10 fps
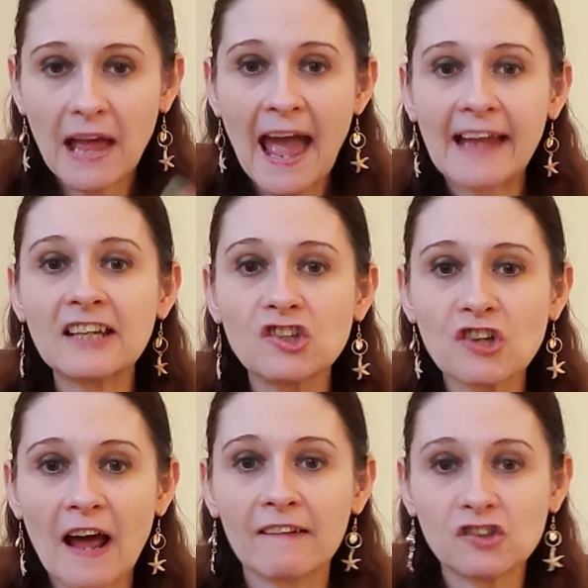any
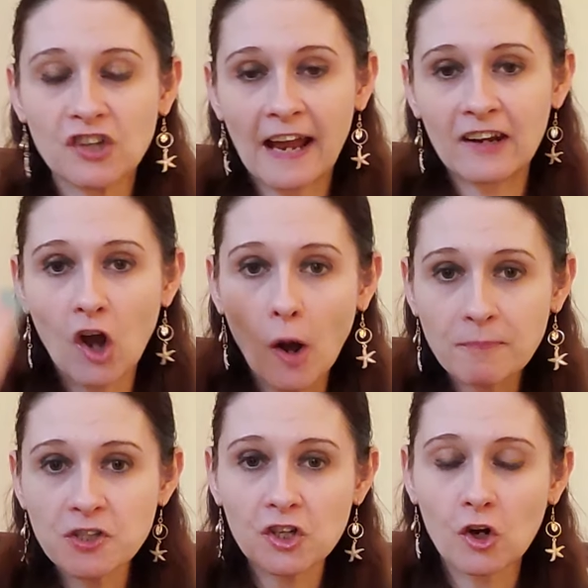challenge, any
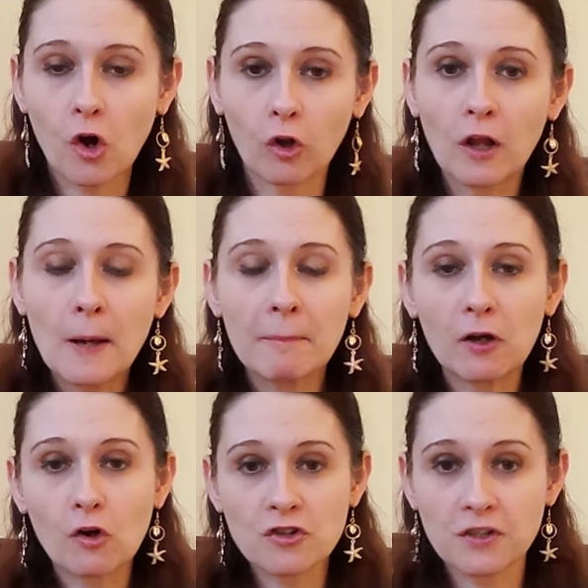obstacle
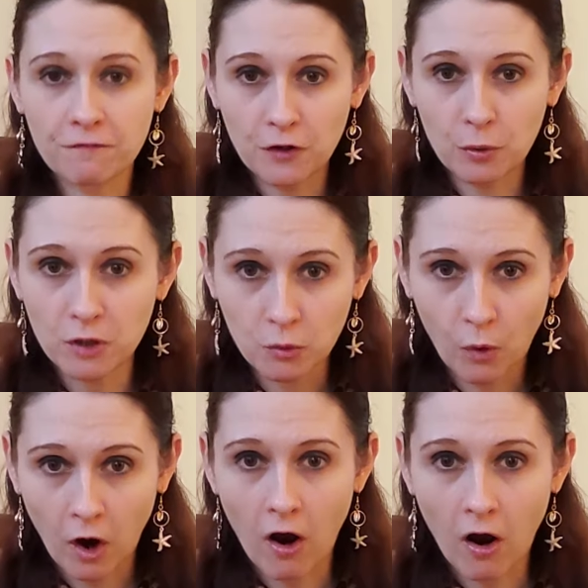because of who you
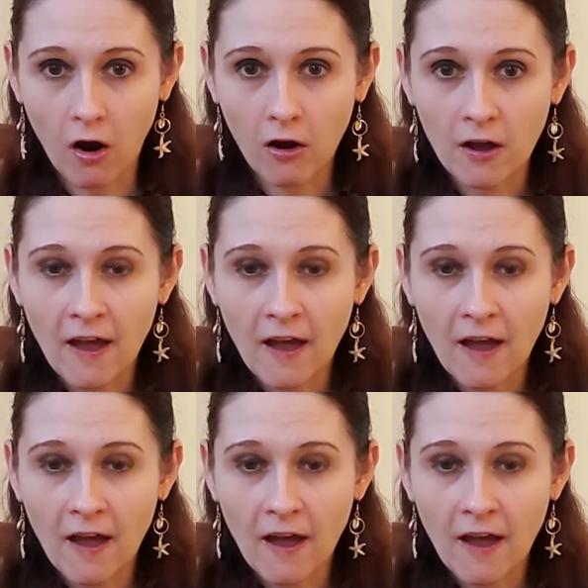are.